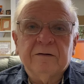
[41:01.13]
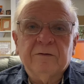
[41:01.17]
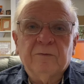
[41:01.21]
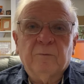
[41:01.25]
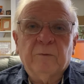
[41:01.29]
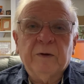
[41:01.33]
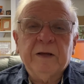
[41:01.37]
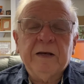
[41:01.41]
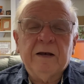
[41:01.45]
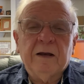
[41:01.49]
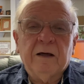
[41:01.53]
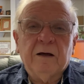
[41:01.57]

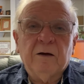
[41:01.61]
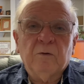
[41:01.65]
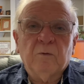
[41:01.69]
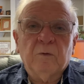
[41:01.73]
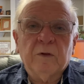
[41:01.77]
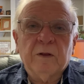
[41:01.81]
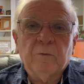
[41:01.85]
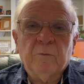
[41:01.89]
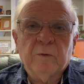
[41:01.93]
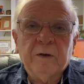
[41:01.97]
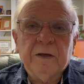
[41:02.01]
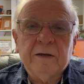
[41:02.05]
we know
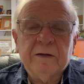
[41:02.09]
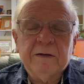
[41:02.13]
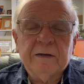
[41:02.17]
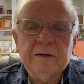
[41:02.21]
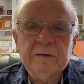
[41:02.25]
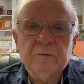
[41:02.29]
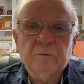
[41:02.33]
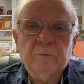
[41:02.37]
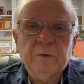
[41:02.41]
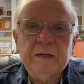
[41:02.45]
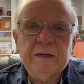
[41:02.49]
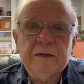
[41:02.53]
that
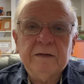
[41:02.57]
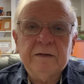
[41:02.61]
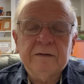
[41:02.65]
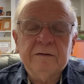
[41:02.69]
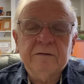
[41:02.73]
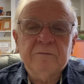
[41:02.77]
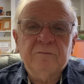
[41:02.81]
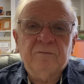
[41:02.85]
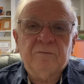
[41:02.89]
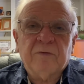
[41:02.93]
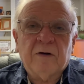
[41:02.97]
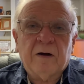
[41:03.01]
we
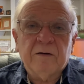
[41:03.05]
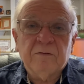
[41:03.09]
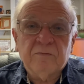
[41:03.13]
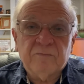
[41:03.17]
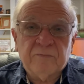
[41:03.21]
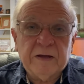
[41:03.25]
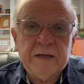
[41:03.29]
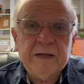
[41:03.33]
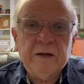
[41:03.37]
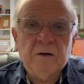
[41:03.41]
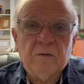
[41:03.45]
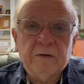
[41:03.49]

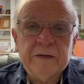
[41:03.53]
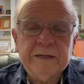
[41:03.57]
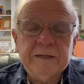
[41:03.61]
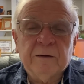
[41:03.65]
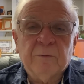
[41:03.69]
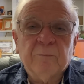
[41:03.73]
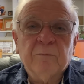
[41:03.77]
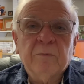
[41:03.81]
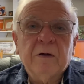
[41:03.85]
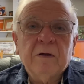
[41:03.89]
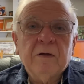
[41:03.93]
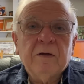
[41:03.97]
fail
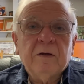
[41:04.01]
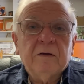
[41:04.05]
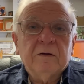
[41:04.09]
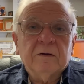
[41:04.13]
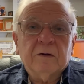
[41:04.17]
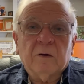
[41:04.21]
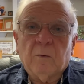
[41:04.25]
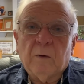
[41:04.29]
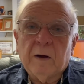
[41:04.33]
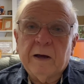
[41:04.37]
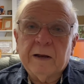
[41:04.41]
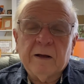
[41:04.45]
him
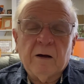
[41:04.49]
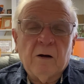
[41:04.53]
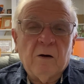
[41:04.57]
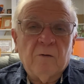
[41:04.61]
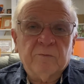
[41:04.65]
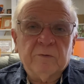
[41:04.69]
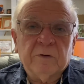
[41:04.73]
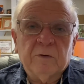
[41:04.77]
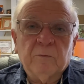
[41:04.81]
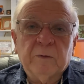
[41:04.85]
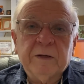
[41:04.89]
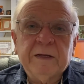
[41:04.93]
quite
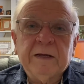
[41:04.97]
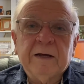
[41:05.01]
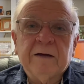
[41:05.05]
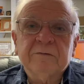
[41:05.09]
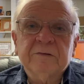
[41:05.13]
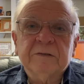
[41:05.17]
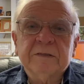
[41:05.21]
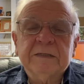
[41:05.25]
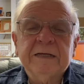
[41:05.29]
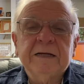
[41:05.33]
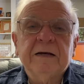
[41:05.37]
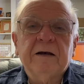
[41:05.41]
often. We
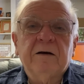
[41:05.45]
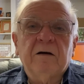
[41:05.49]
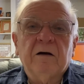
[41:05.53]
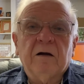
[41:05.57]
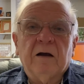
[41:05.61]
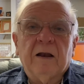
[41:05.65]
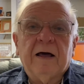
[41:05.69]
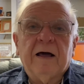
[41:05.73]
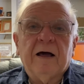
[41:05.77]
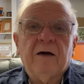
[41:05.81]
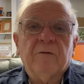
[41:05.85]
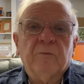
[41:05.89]
have sin in
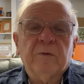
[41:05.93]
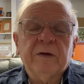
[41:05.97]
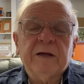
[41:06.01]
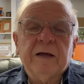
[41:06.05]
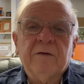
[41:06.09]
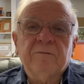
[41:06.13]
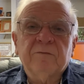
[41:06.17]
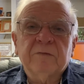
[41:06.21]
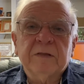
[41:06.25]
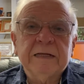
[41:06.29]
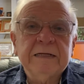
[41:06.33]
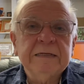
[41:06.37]
our life. We
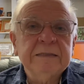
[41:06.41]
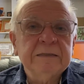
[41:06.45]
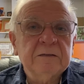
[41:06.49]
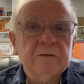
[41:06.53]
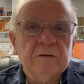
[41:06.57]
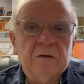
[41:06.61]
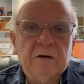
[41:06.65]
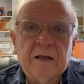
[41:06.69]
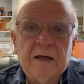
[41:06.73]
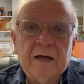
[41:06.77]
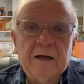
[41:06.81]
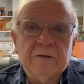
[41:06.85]
have things in
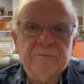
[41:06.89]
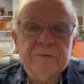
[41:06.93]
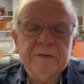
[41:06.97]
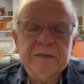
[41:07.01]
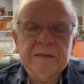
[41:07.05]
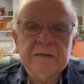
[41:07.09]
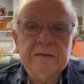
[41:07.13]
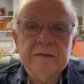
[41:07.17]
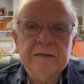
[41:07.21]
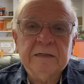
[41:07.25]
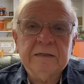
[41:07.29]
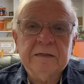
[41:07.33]
our life
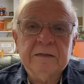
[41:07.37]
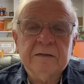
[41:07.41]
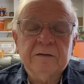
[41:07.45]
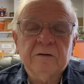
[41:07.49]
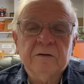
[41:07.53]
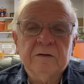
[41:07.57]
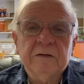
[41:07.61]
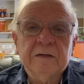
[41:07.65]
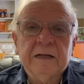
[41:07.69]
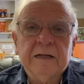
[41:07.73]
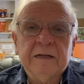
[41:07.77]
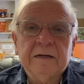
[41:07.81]

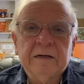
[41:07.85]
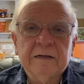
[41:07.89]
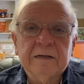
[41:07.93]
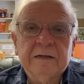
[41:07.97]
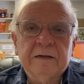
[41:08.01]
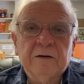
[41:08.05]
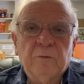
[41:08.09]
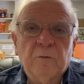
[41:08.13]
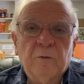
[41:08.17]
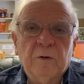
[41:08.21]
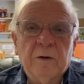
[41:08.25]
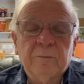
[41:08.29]
that
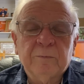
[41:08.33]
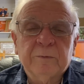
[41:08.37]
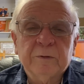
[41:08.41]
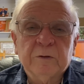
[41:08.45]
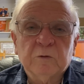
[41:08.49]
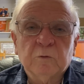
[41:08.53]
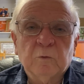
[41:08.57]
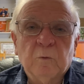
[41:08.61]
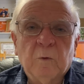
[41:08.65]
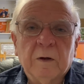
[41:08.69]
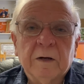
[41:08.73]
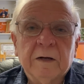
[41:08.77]
interrupt
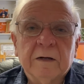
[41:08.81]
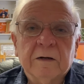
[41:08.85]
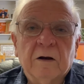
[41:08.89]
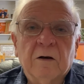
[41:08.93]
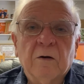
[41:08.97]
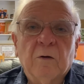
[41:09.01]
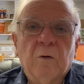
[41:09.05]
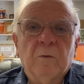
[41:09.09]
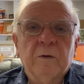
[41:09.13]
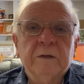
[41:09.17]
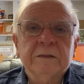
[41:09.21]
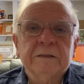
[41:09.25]
us. What a
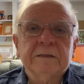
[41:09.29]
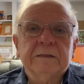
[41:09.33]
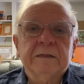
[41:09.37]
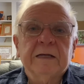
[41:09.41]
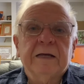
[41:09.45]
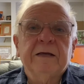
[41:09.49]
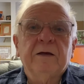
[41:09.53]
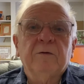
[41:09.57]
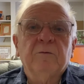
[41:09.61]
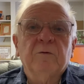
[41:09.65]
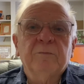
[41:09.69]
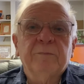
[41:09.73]
glorious
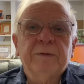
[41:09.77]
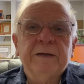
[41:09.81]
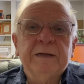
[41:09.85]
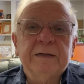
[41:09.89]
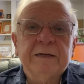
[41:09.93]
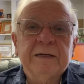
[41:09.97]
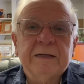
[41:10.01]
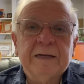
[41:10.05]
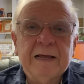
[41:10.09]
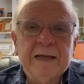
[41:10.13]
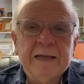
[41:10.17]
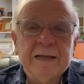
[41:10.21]
day it would be
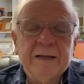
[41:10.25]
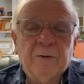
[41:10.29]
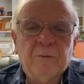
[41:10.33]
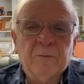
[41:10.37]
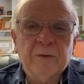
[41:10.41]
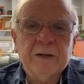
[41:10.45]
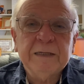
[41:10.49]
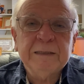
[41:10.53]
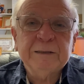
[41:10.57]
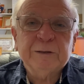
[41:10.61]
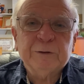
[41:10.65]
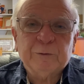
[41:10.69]
today
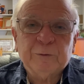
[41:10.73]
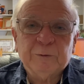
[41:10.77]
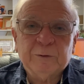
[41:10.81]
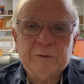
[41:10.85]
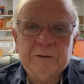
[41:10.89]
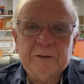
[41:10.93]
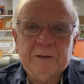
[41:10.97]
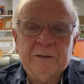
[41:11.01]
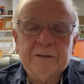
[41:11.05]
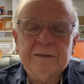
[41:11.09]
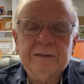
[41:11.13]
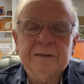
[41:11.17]
on Easter
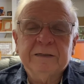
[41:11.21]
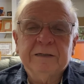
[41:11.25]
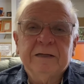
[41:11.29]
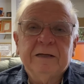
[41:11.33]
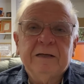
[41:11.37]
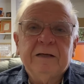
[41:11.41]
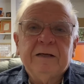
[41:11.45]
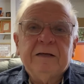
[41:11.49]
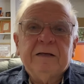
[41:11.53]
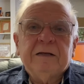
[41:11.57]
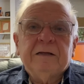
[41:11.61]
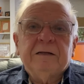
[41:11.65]
Sunday
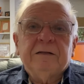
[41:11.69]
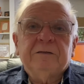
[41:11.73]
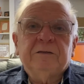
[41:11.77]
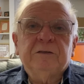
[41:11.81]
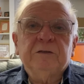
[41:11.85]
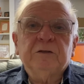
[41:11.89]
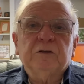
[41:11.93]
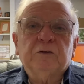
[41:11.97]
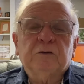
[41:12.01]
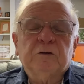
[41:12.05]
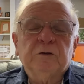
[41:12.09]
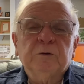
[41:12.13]

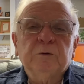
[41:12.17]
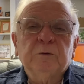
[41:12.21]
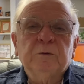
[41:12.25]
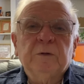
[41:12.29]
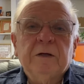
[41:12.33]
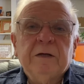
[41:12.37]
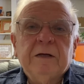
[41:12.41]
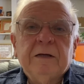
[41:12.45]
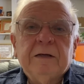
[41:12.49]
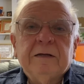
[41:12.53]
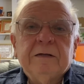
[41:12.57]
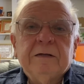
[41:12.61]
just to